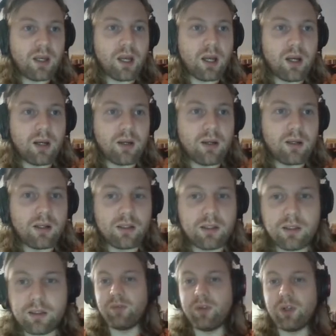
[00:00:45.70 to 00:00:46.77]
are
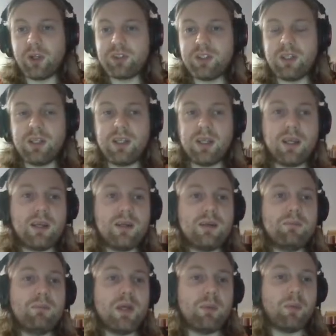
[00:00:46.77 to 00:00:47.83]
velocity
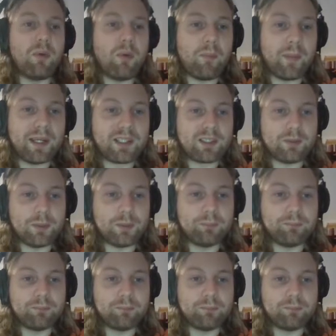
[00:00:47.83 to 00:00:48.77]
minimum and maximum.